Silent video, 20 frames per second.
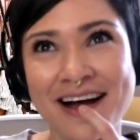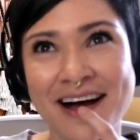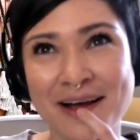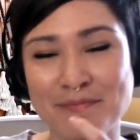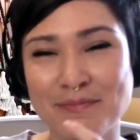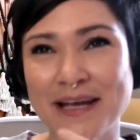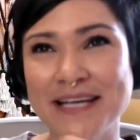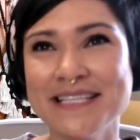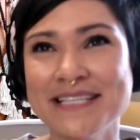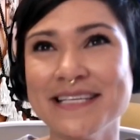
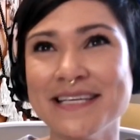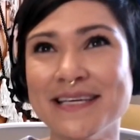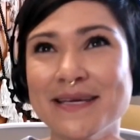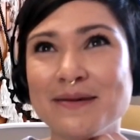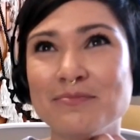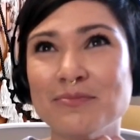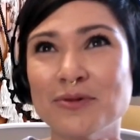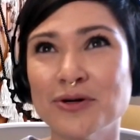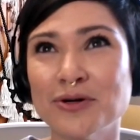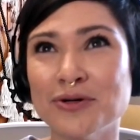on my
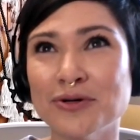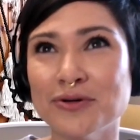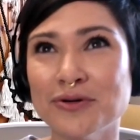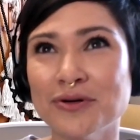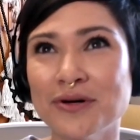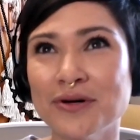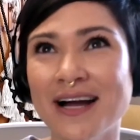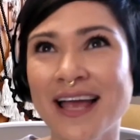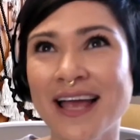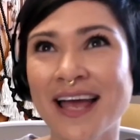team
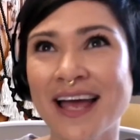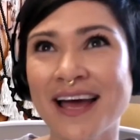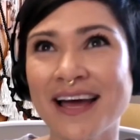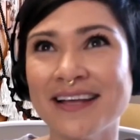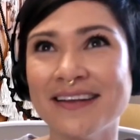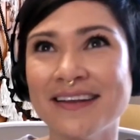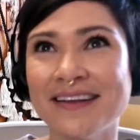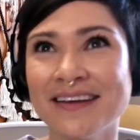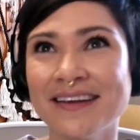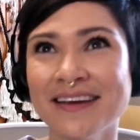who I
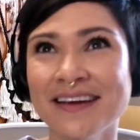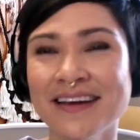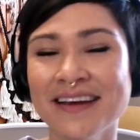had